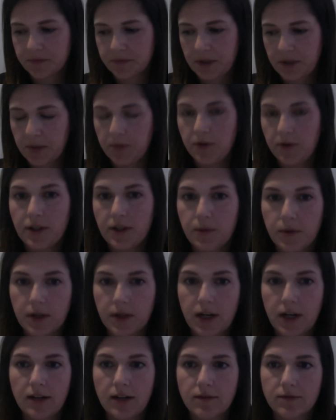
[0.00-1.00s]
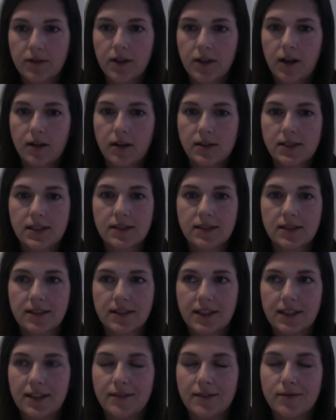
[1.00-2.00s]
community, we're kind of
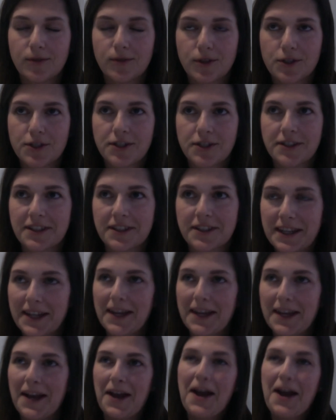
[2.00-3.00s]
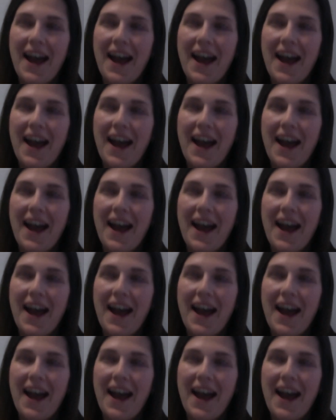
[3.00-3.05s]
constantly, unfortunately,